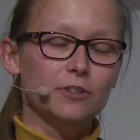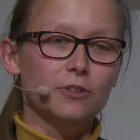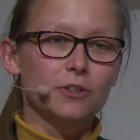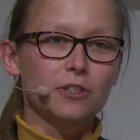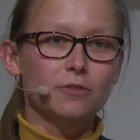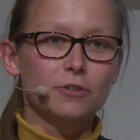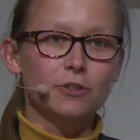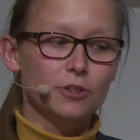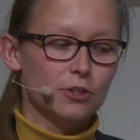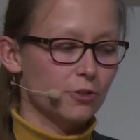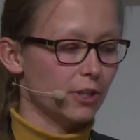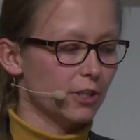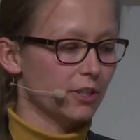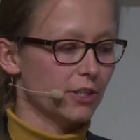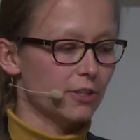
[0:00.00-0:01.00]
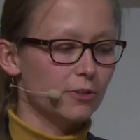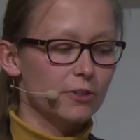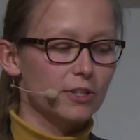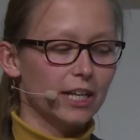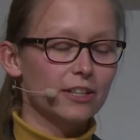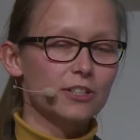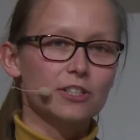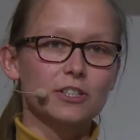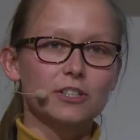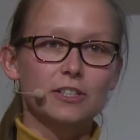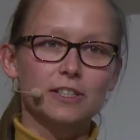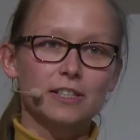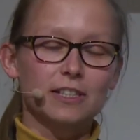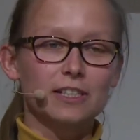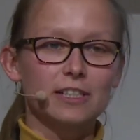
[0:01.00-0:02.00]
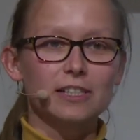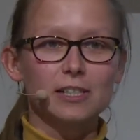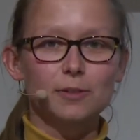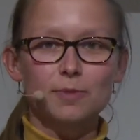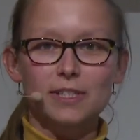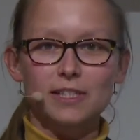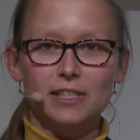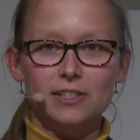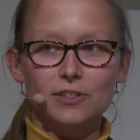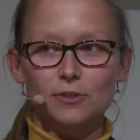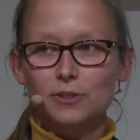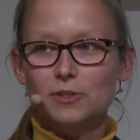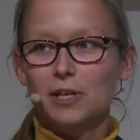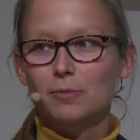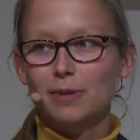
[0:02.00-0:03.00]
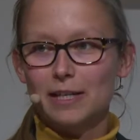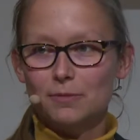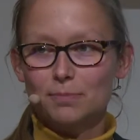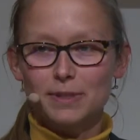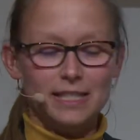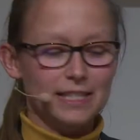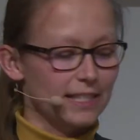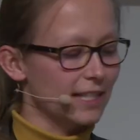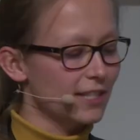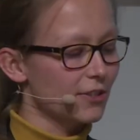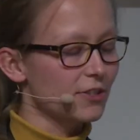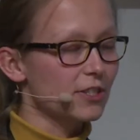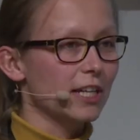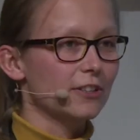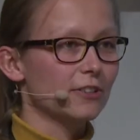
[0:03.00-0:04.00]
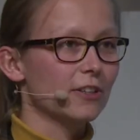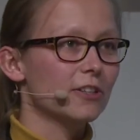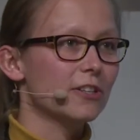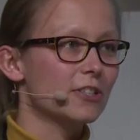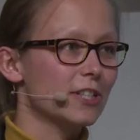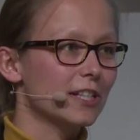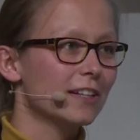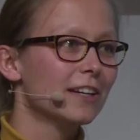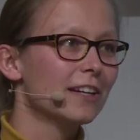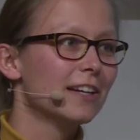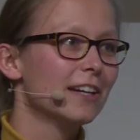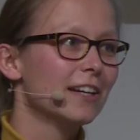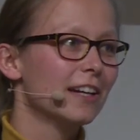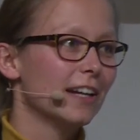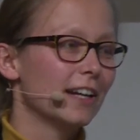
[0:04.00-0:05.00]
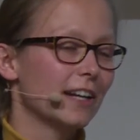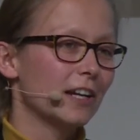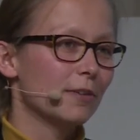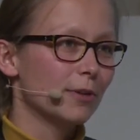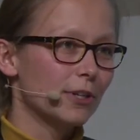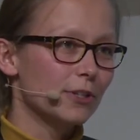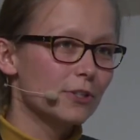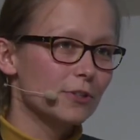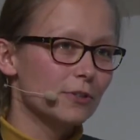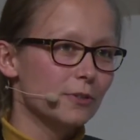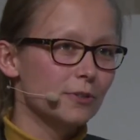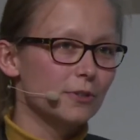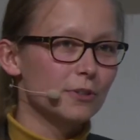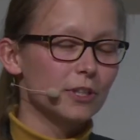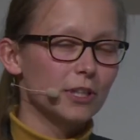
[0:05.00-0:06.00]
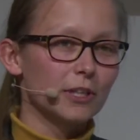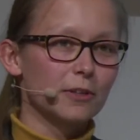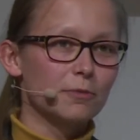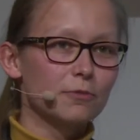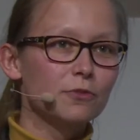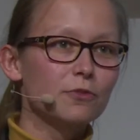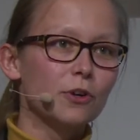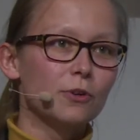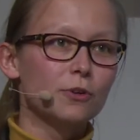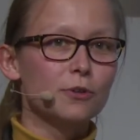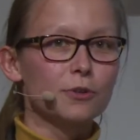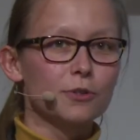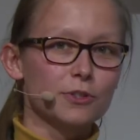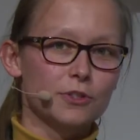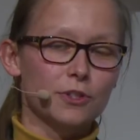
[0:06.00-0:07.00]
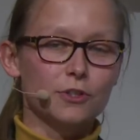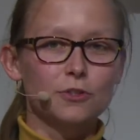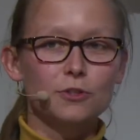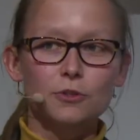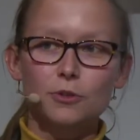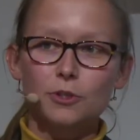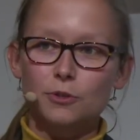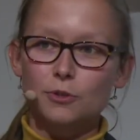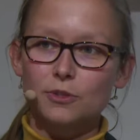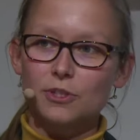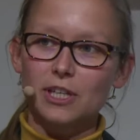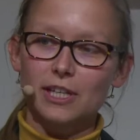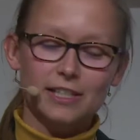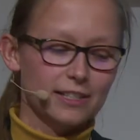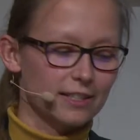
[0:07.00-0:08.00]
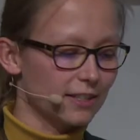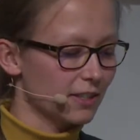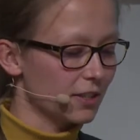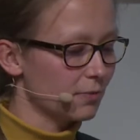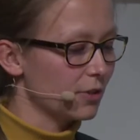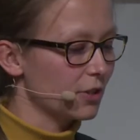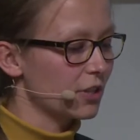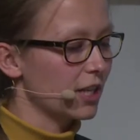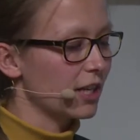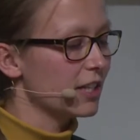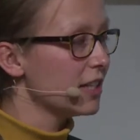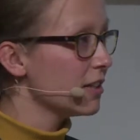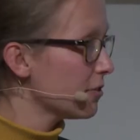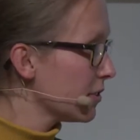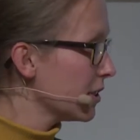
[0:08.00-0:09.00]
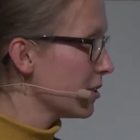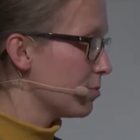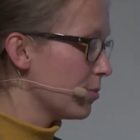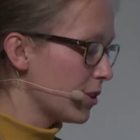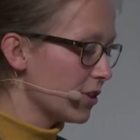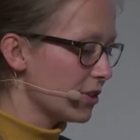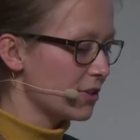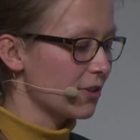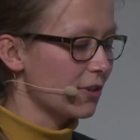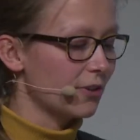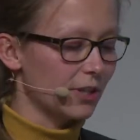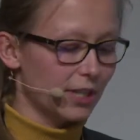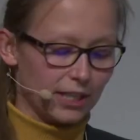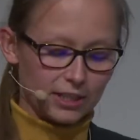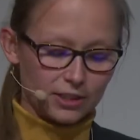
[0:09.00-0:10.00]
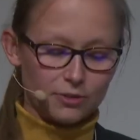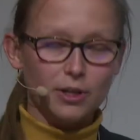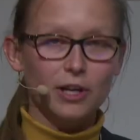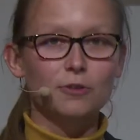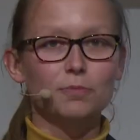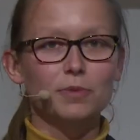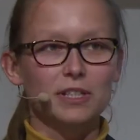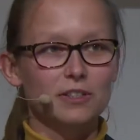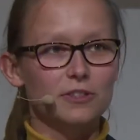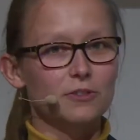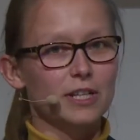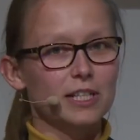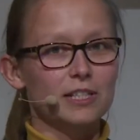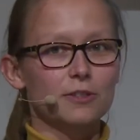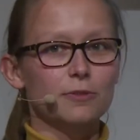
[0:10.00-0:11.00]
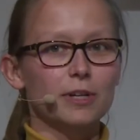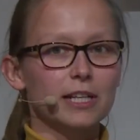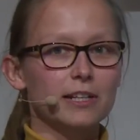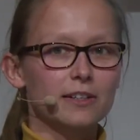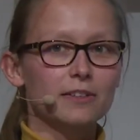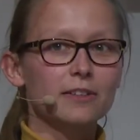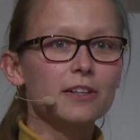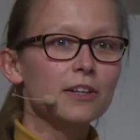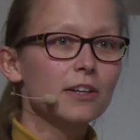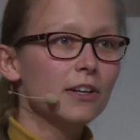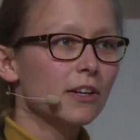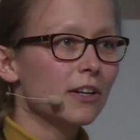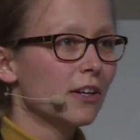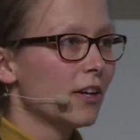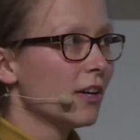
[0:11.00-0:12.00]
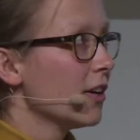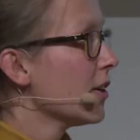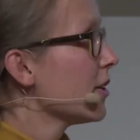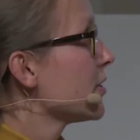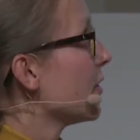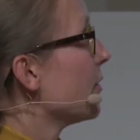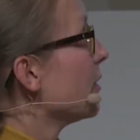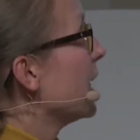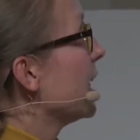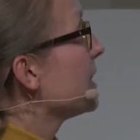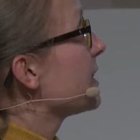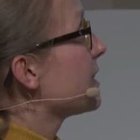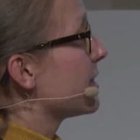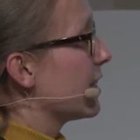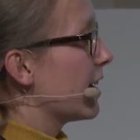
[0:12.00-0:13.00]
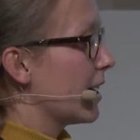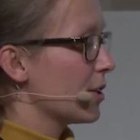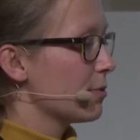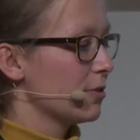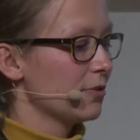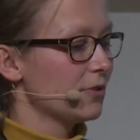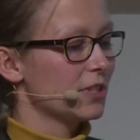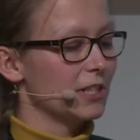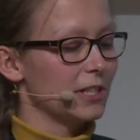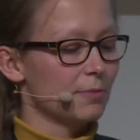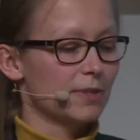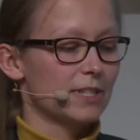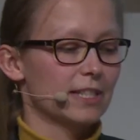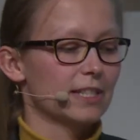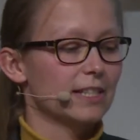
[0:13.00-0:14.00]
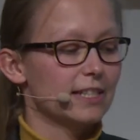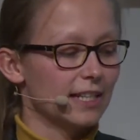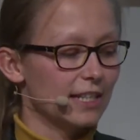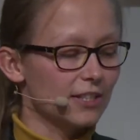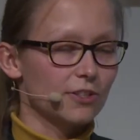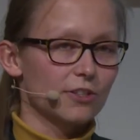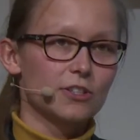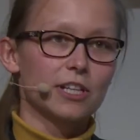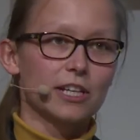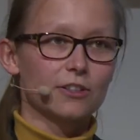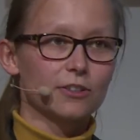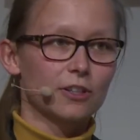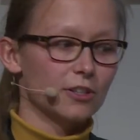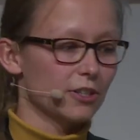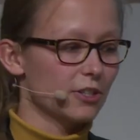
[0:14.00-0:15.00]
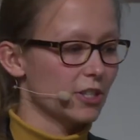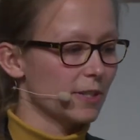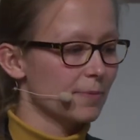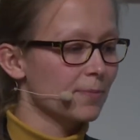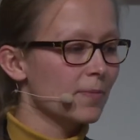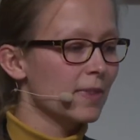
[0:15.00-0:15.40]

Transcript: to give you a short introduction in the Ilmsens ultra-wideband sensor technology and I want to um, focus on two use cases which are near-field monitoring and ground-penetrating radar. So let's start with the Ilmsens sensor technology.